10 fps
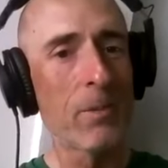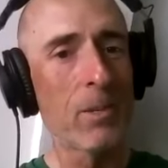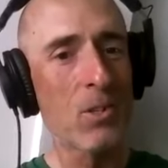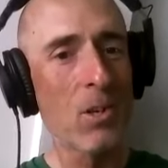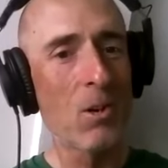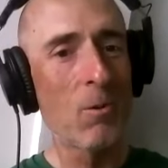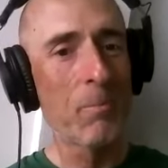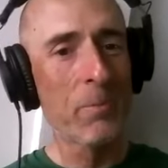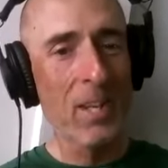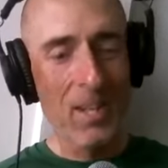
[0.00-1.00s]
So
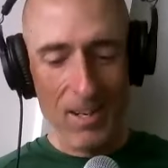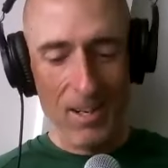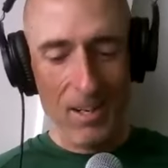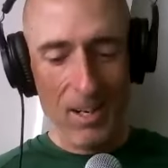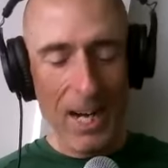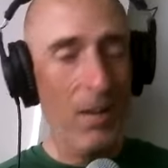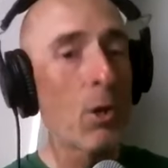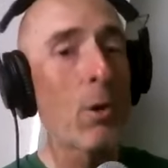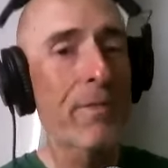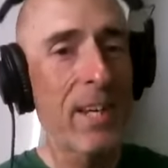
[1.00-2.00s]
mm-hmm. uh, I don't
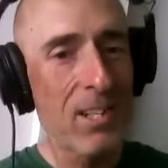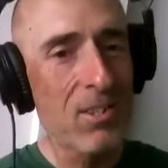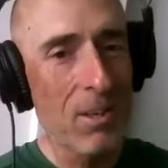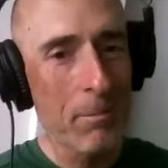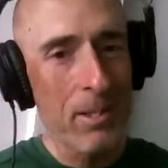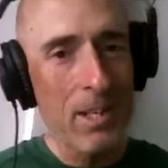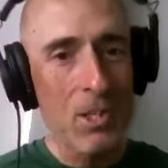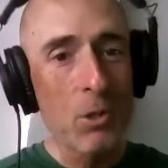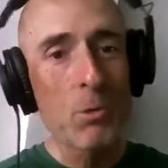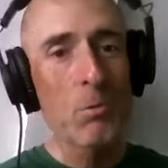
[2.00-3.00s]
know if that is something that
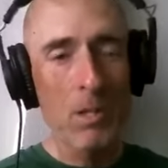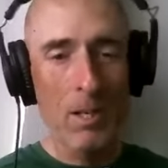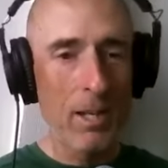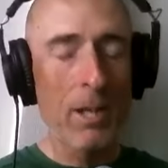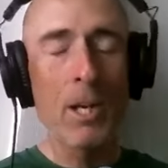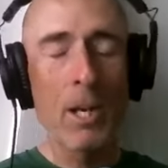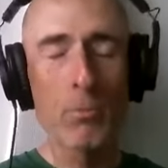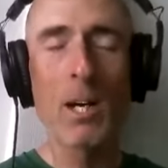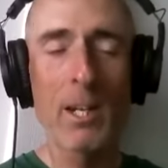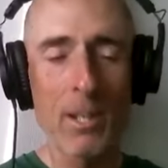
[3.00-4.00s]
you, uh, no, no,
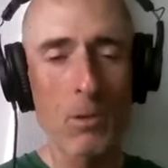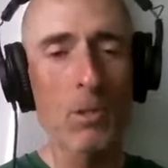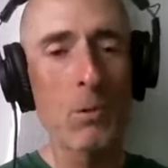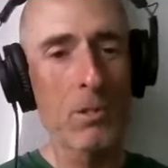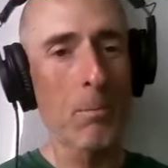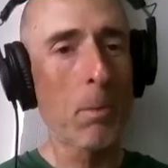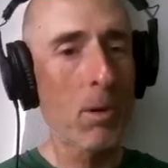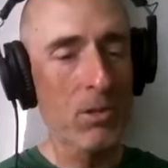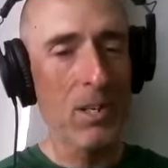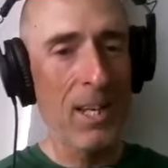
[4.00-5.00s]
I know you as a
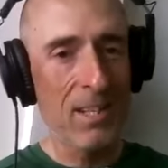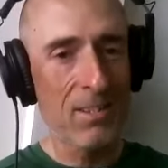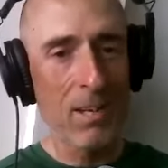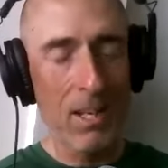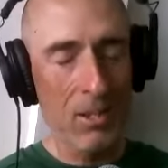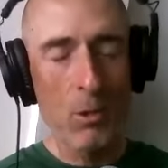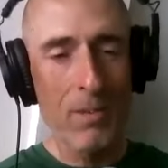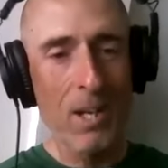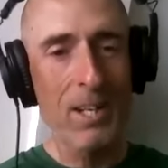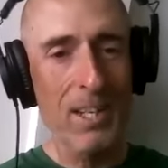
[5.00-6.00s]
person hasn't, you have
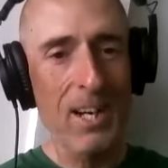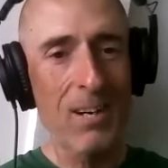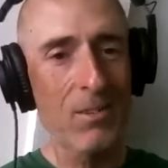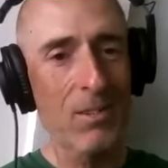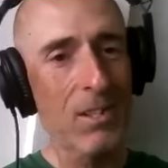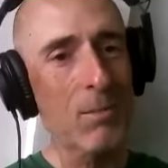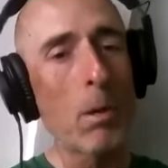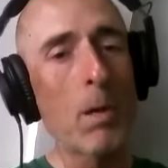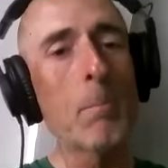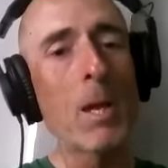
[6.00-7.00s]
not encountered this,
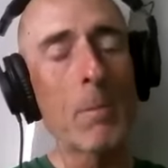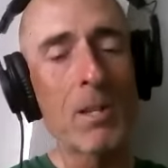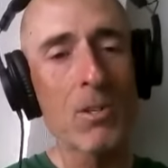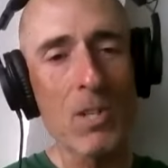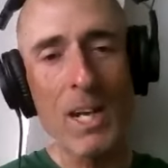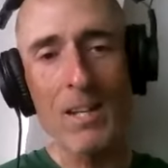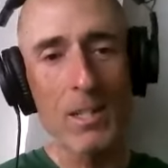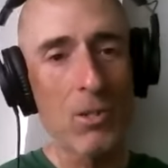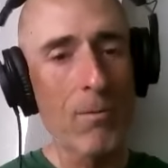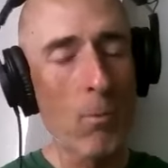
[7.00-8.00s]
but maybe there's
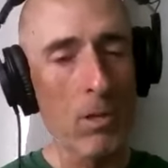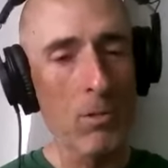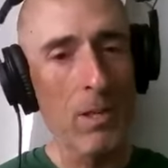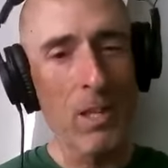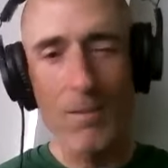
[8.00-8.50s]
athletes you've worked with.